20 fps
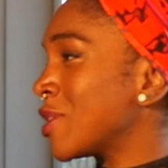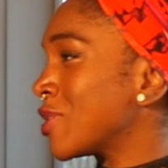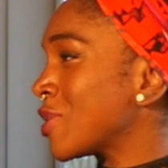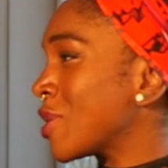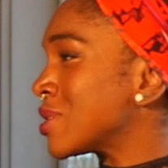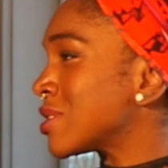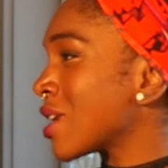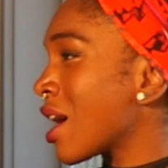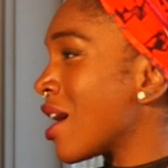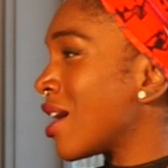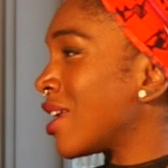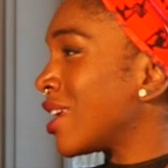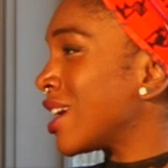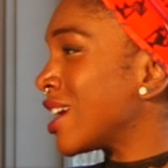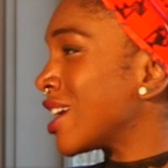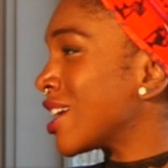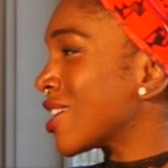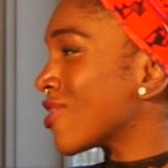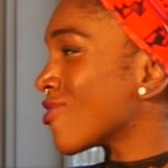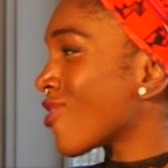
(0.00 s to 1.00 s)
in those
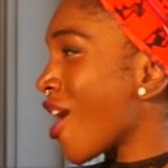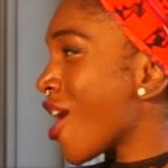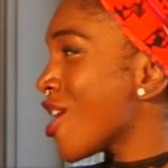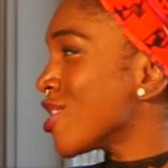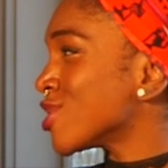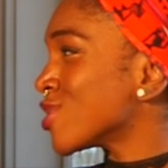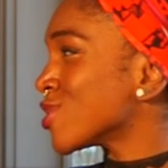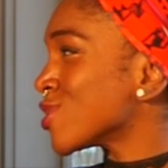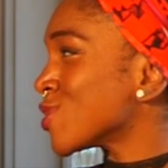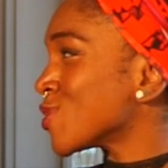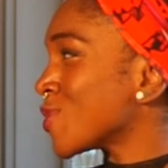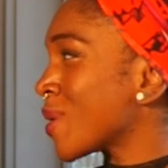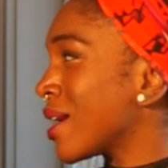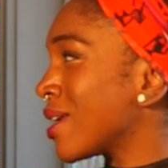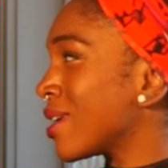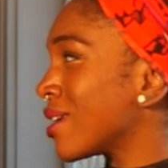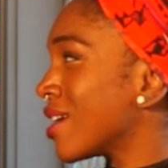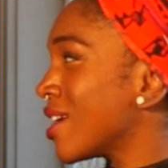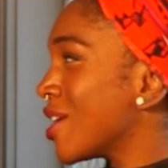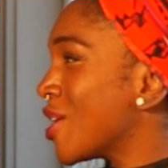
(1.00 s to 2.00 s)
early rehearsals when